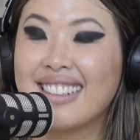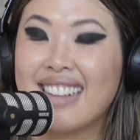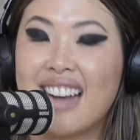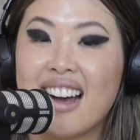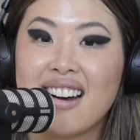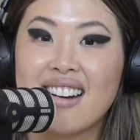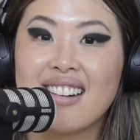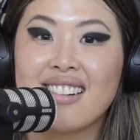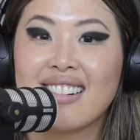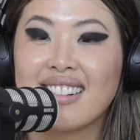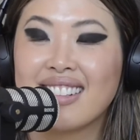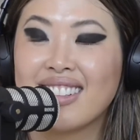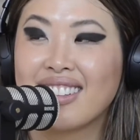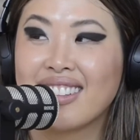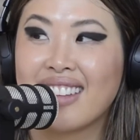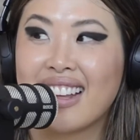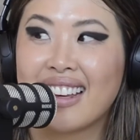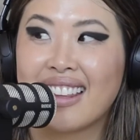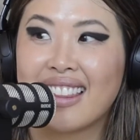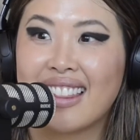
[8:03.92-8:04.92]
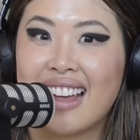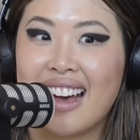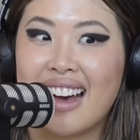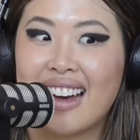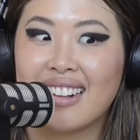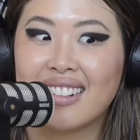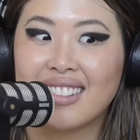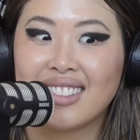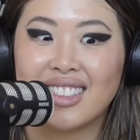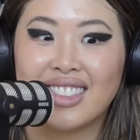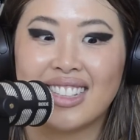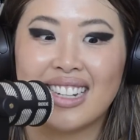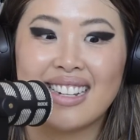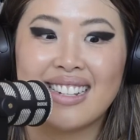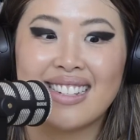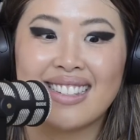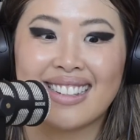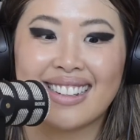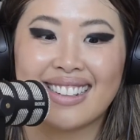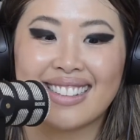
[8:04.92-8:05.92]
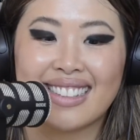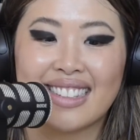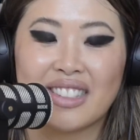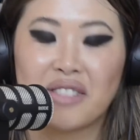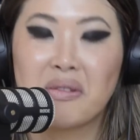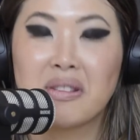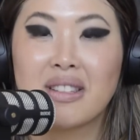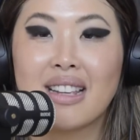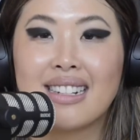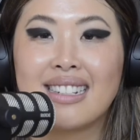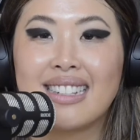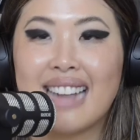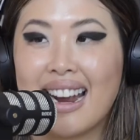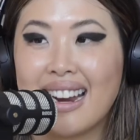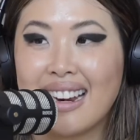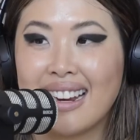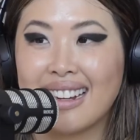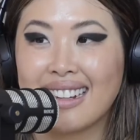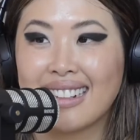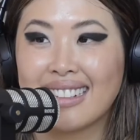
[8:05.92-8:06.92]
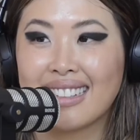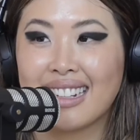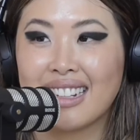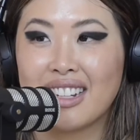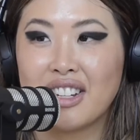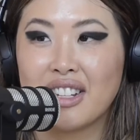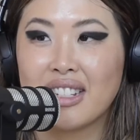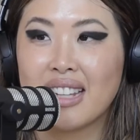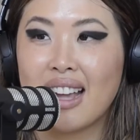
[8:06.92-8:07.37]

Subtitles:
Yeah. Oh, you're like that. Oh, Jesus. It's almost like dating. It's like you just